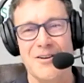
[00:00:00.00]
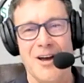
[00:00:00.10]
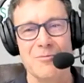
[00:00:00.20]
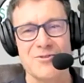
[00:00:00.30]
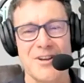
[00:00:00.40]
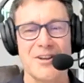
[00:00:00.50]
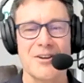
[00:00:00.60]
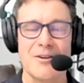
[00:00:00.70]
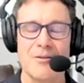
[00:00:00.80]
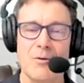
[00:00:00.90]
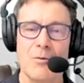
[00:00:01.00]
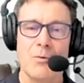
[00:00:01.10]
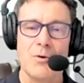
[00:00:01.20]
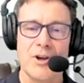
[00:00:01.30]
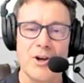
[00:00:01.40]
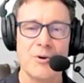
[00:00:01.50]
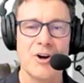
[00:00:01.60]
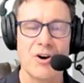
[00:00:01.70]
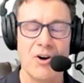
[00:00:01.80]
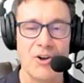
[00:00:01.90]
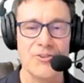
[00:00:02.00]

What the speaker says: I'm saying, here we are all